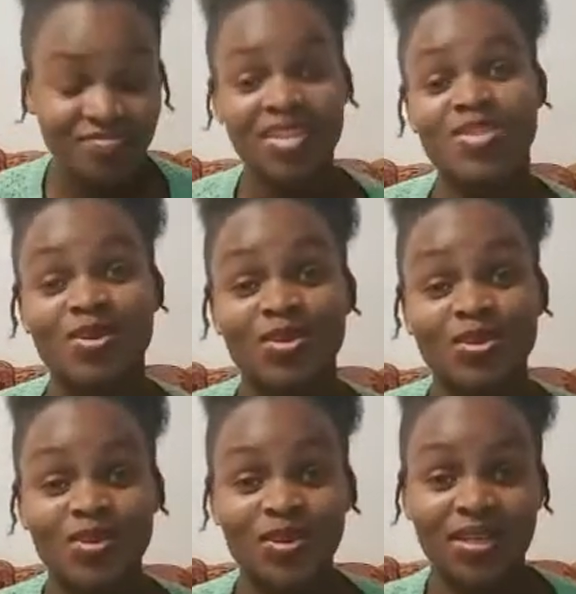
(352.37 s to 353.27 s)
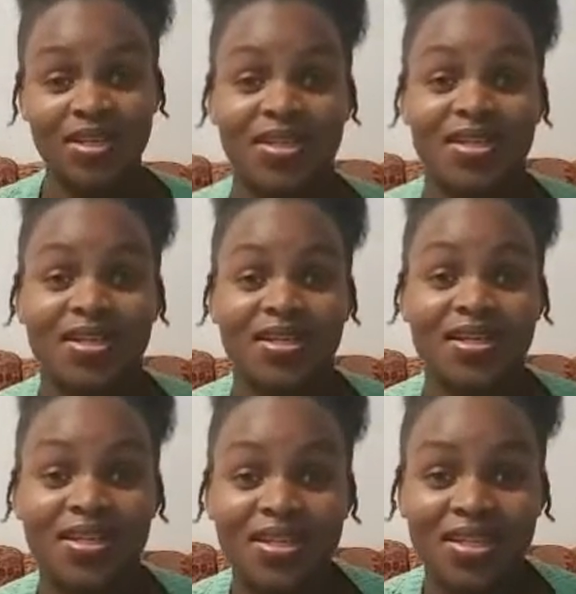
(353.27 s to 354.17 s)
So,
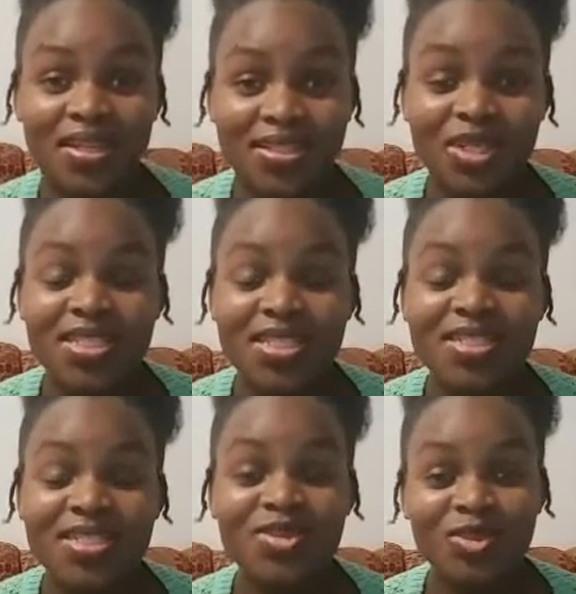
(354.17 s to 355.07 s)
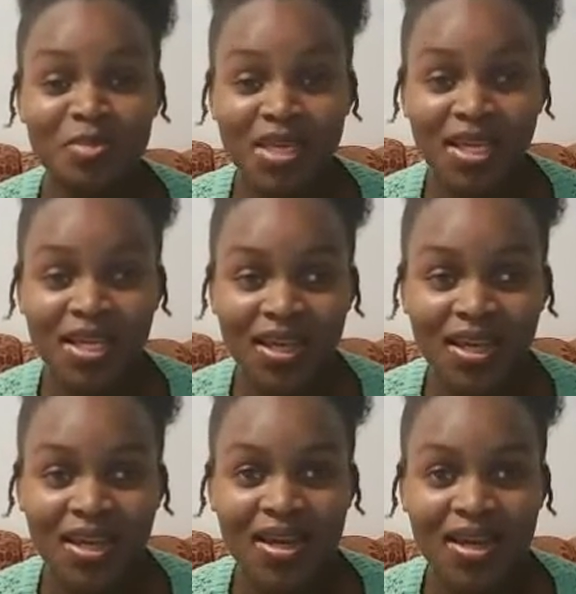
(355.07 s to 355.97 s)
that when he told me,
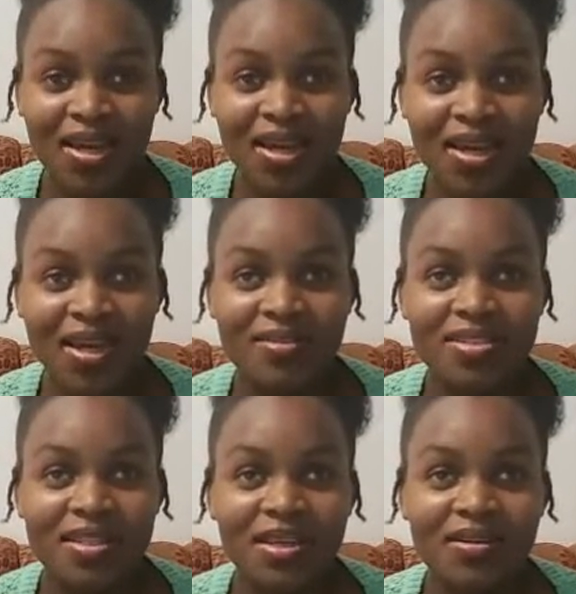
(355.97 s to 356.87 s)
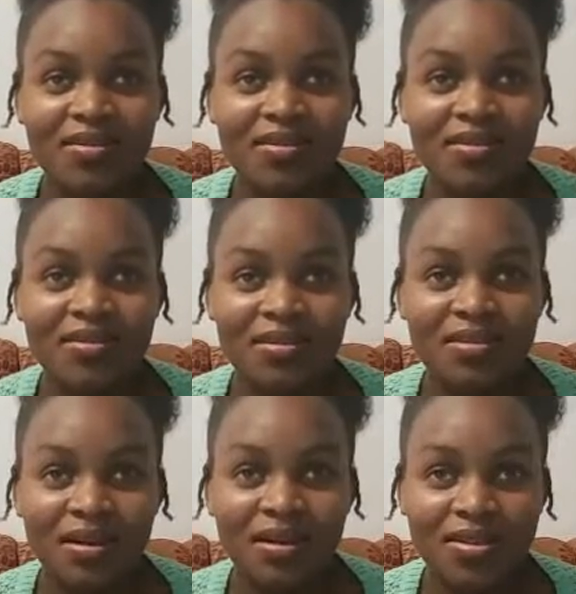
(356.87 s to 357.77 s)
I was like, oh
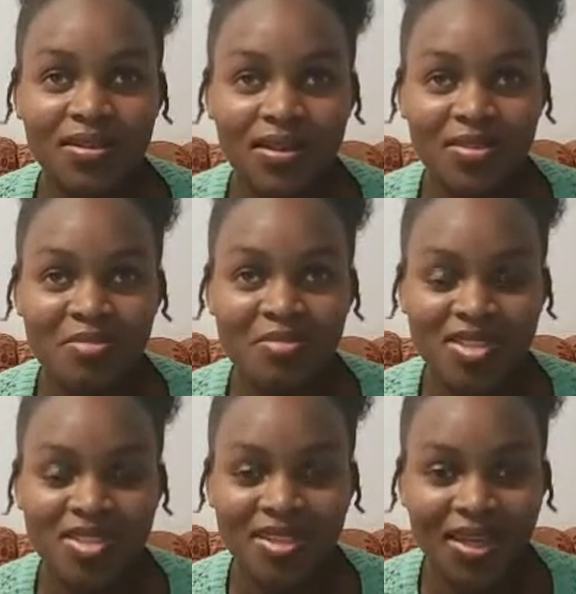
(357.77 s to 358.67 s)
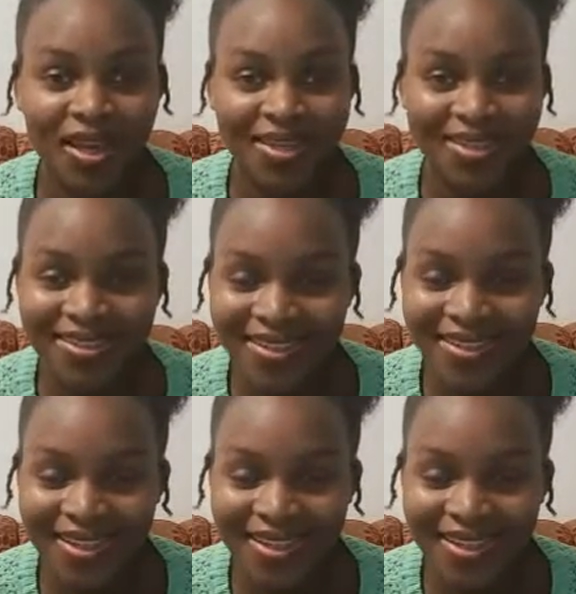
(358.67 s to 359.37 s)
God, admission again.